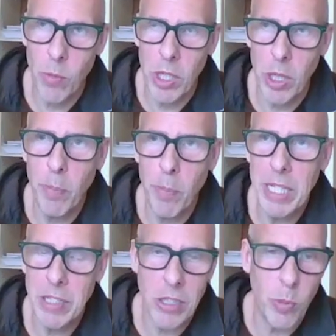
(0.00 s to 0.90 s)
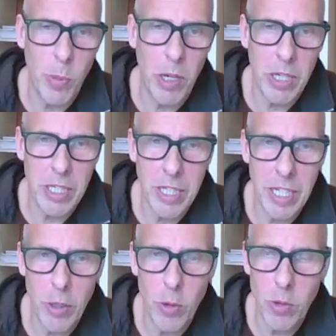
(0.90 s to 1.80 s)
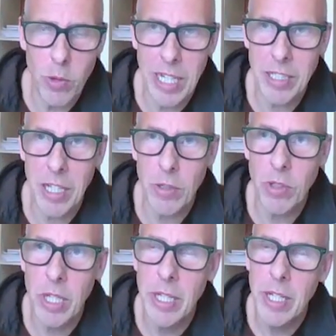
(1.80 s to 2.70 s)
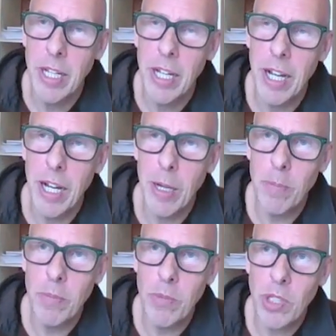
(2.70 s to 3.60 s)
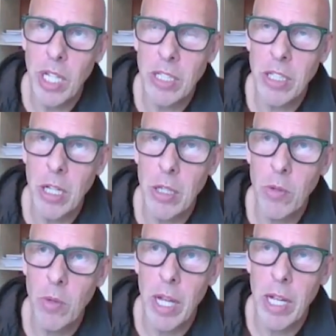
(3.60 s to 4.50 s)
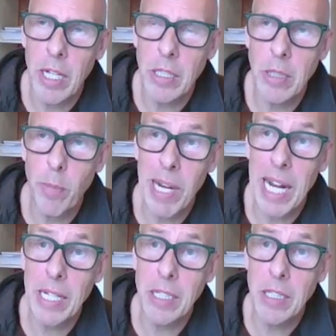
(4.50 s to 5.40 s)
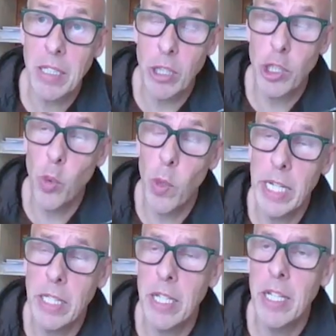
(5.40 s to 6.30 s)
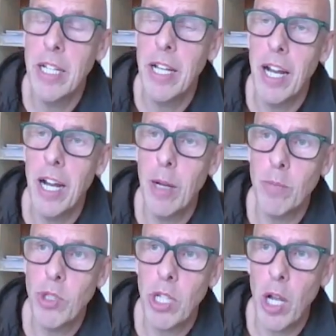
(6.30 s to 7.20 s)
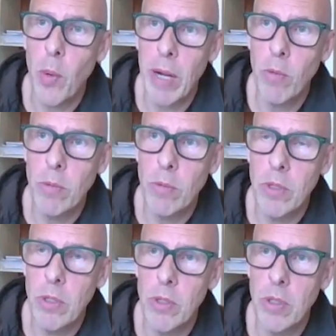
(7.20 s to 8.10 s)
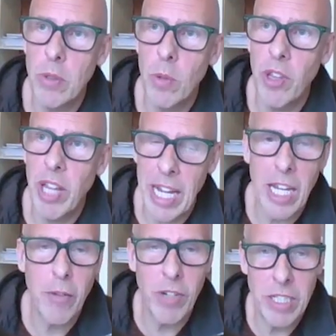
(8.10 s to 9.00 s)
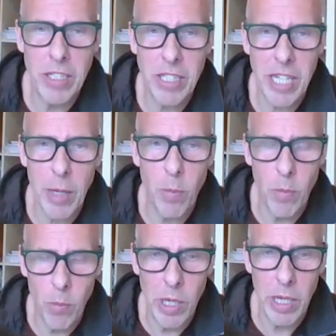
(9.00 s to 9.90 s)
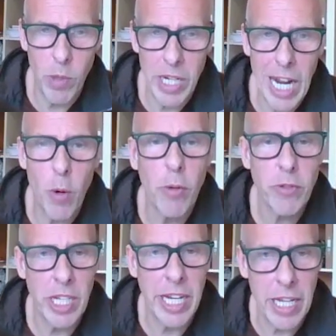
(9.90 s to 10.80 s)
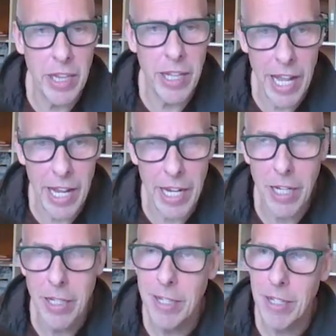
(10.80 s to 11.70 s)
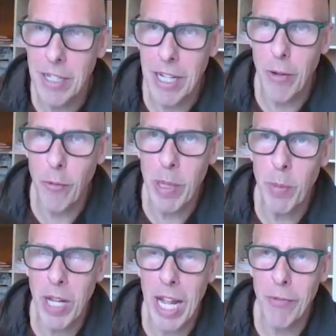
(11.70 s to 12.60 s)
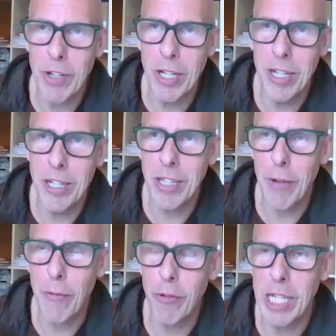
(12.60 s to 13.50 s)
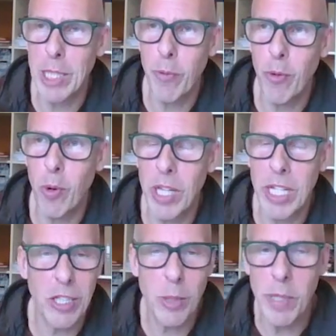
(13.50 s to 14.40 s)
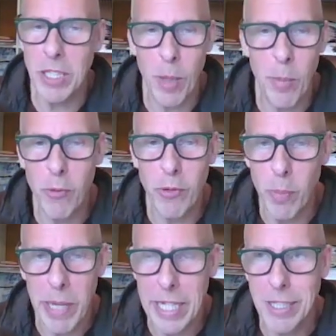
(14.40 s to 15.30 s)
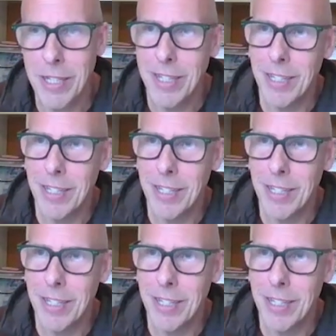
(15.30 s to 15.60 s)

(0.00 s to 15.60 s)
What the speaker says: one of the biggest supermarkets here called Tesco's. Tesco had planned a tweet to go out that evening saying we're now off to hit the hay. If people haven't heard that phrase before, that just means I'm off to bed.